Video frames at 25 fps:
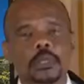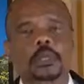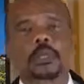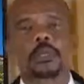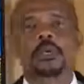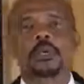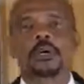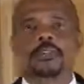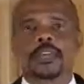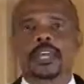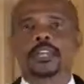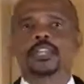
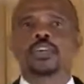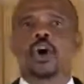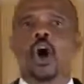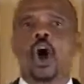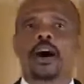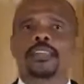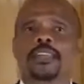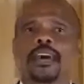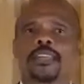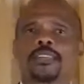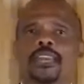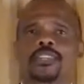They taught
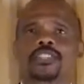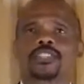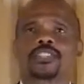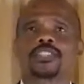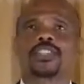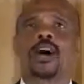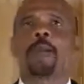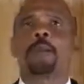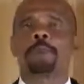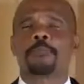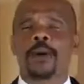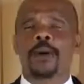that there's
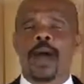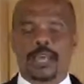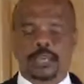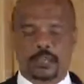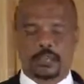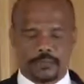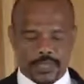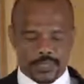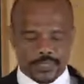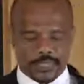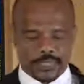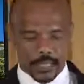some part of
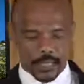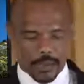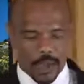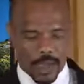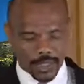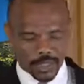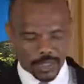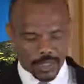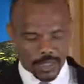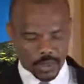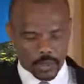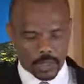us that
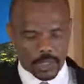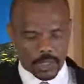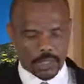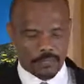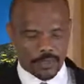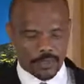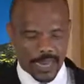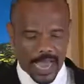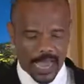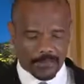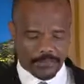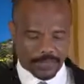continue living
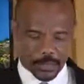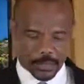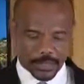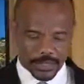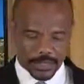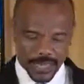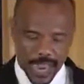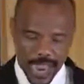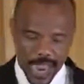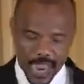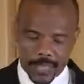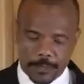after we
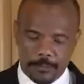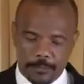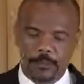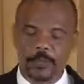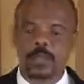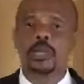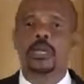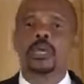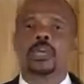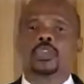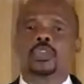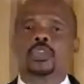die.
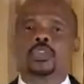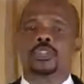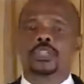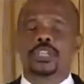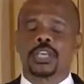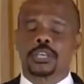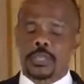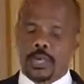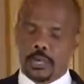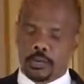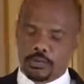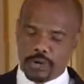You see,
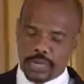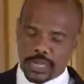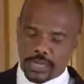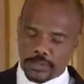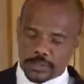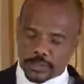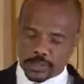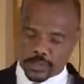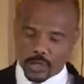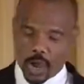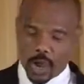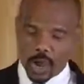the
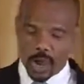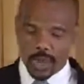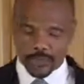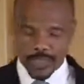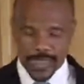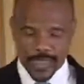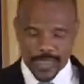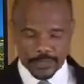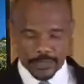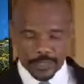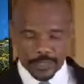Greeks taught that the